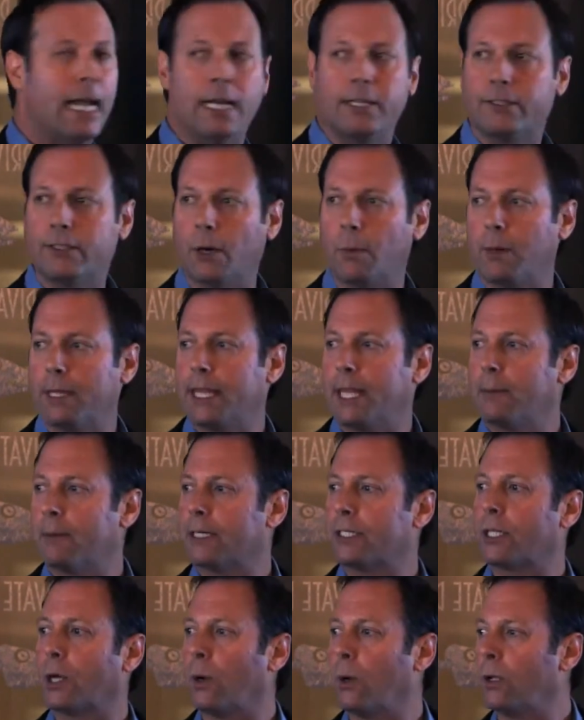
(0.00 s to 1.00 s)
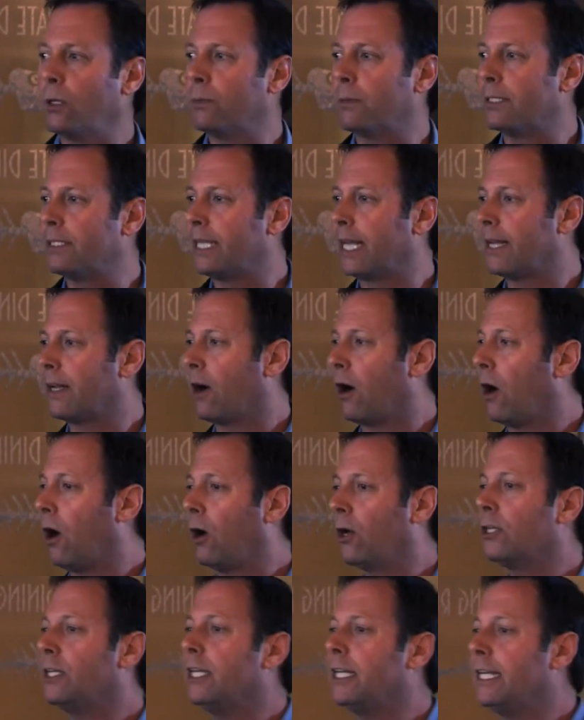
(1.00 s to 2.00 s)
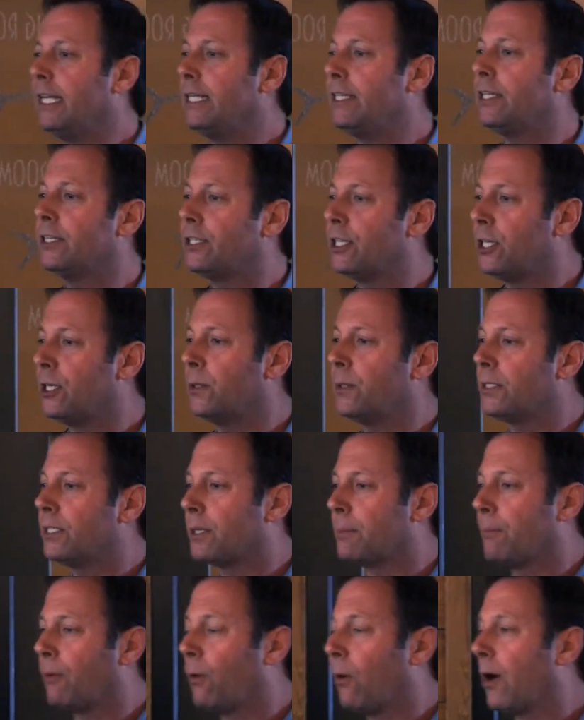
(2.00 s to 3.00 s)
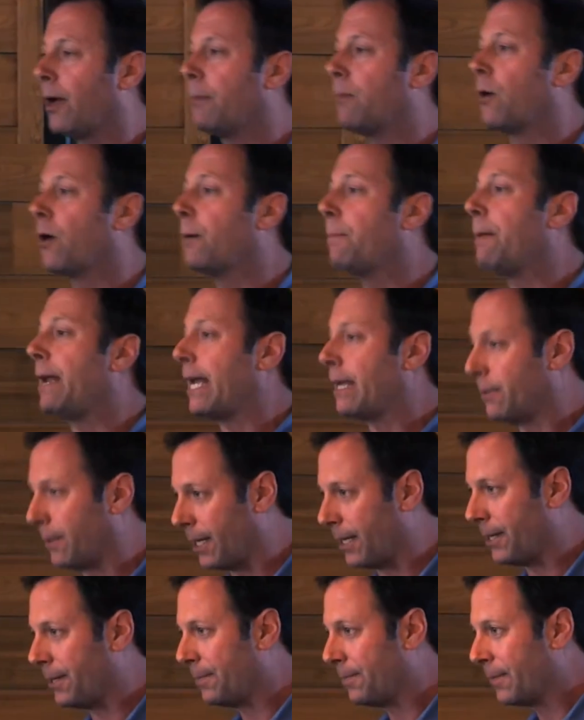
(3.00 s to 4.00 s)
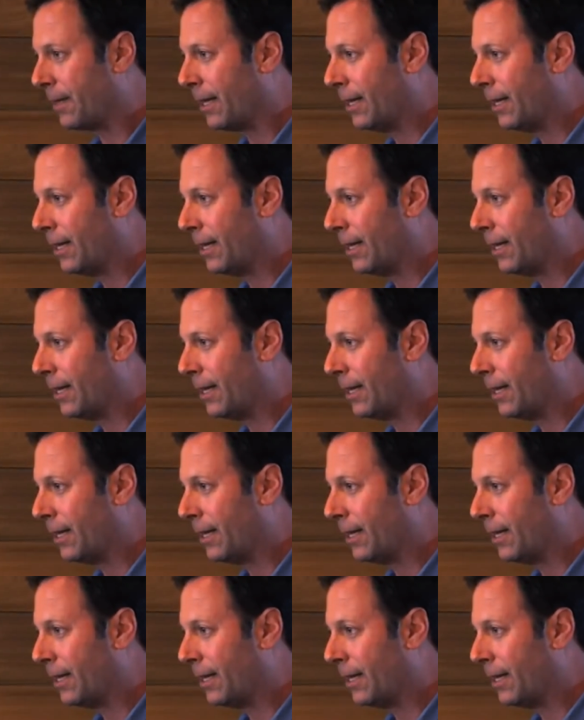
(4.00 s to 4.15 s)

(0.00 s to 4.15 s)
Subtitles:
So what they were told was that all you need to do is deploy more bandwidth.